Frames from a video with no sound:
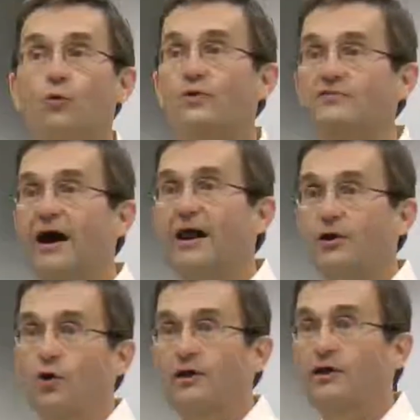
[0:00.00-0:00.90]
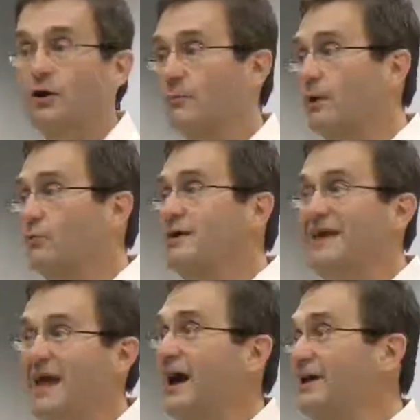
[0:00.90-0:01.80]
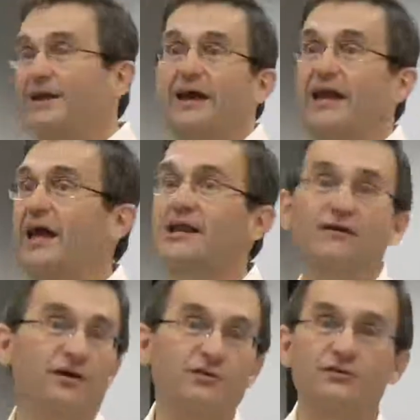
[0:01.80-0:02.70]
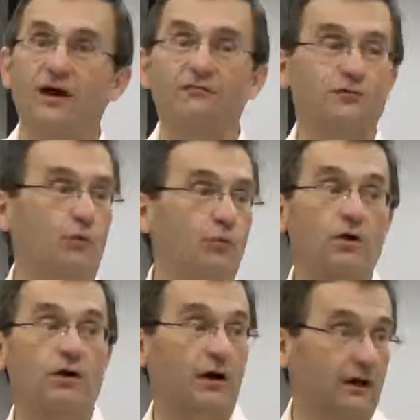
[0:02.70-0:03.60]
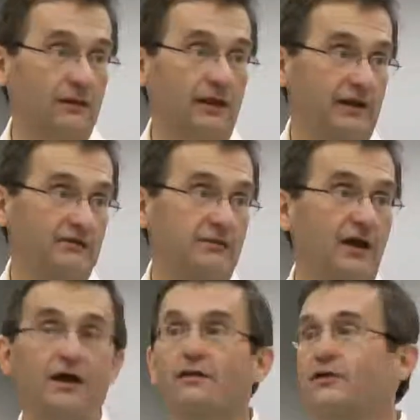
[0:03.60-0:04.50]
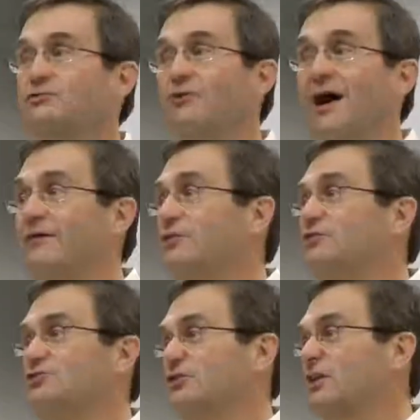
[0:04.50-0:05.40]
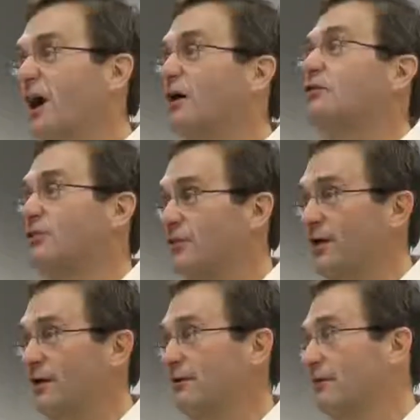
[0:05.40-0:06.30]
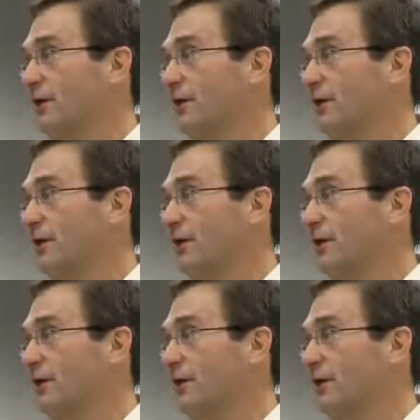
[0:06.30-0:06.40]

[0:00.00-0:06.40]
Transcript: We've got to go here, but we can't get any of our stuff to work on Linux. The drivers just aren't there.